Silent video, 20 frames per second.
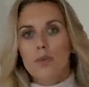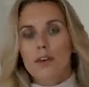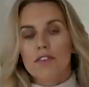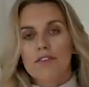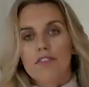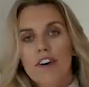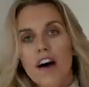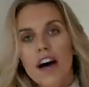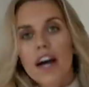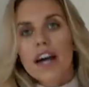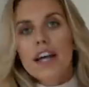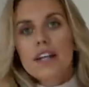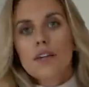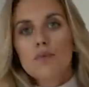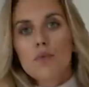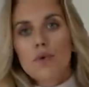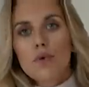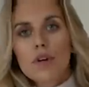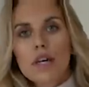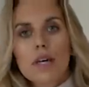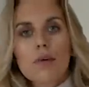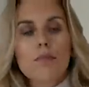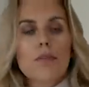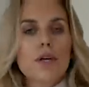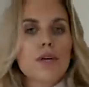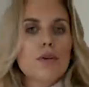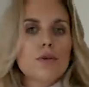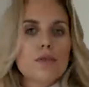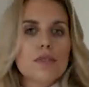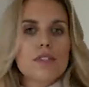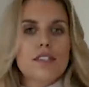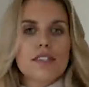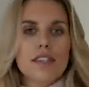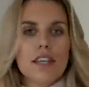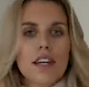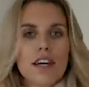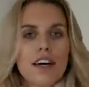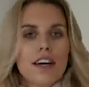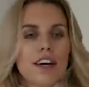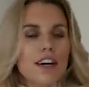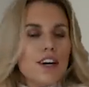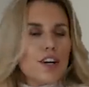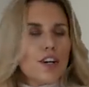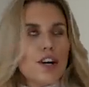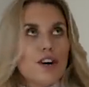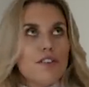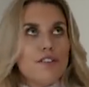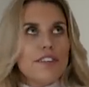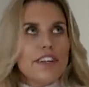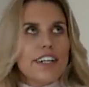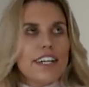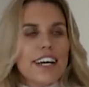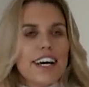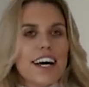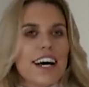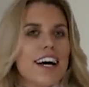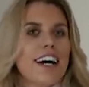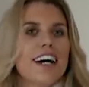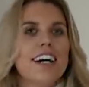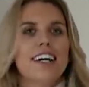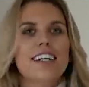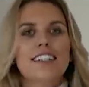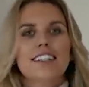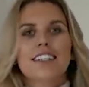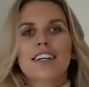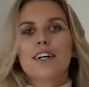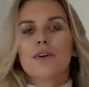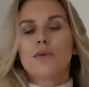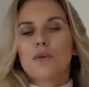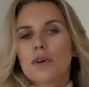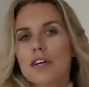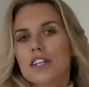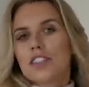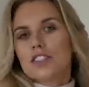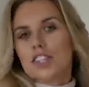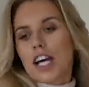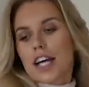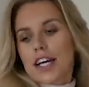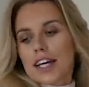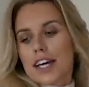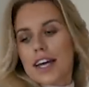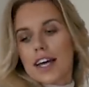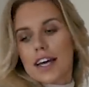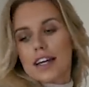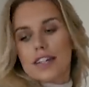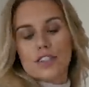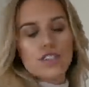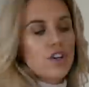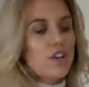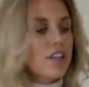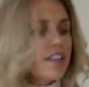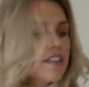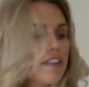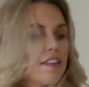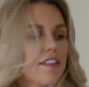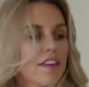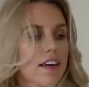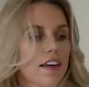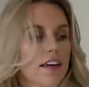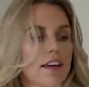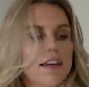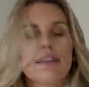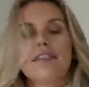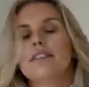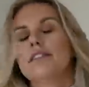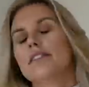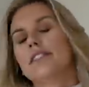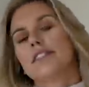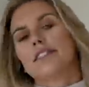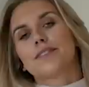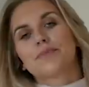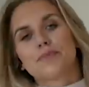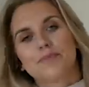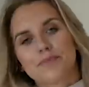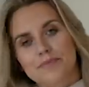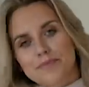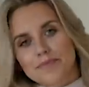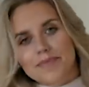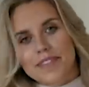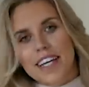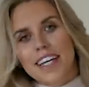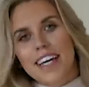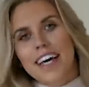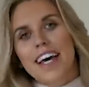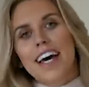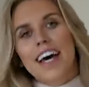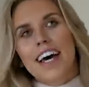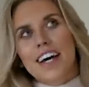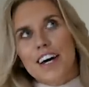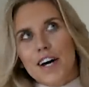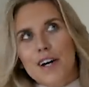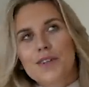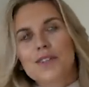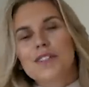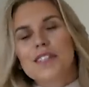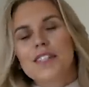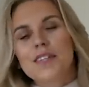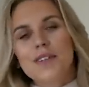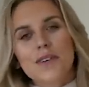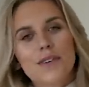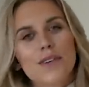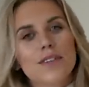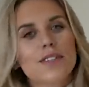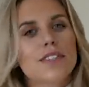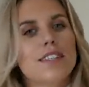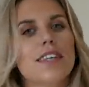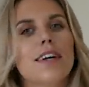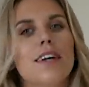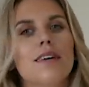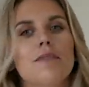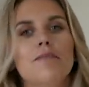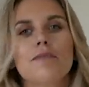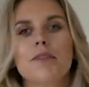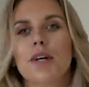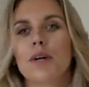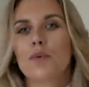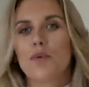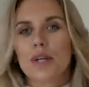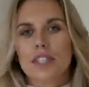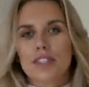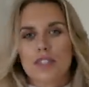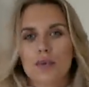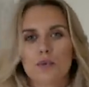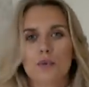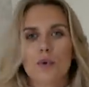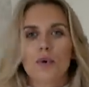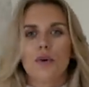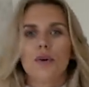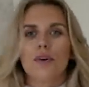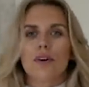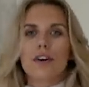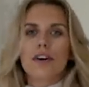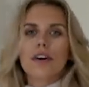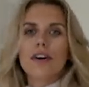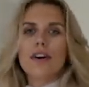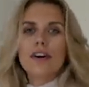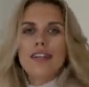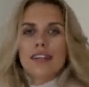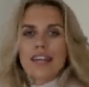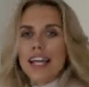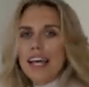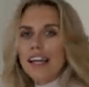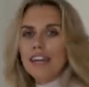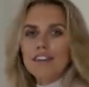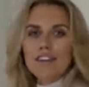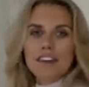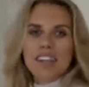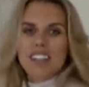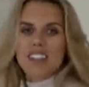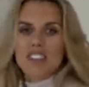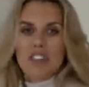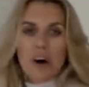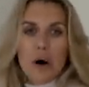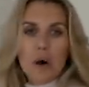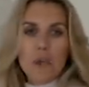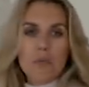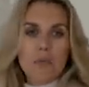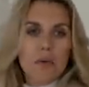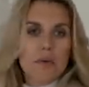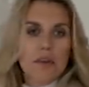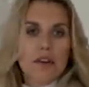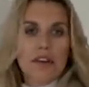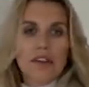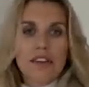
would be fine. Walking boots, coffee in hand, walking jacket, dog in the other hand. Cozy autumn, winter walk, layering top